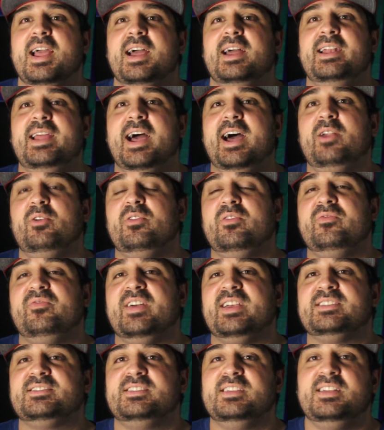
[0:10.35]
and how to
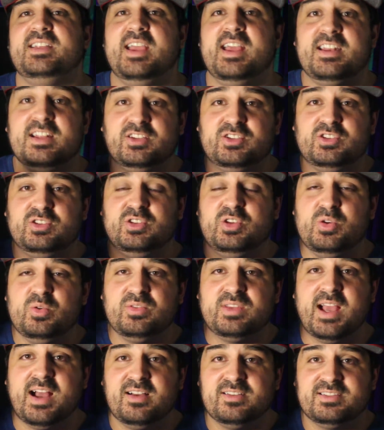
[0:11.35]
invest it in a
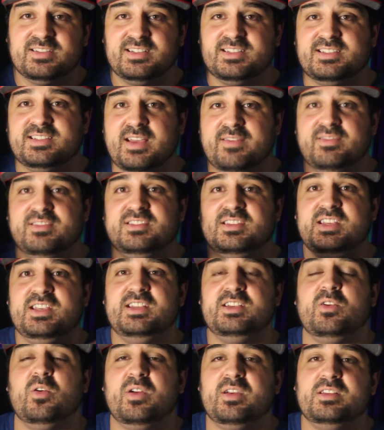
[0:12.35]

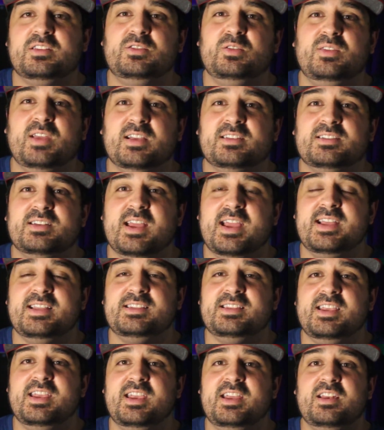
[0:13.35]
2017 going in
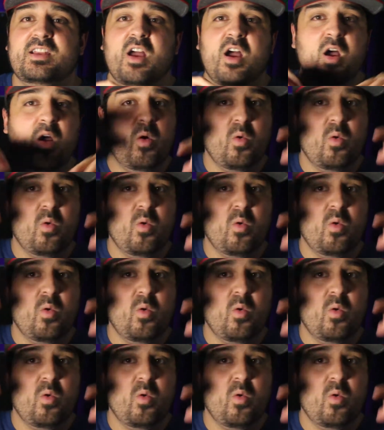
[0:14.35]
2018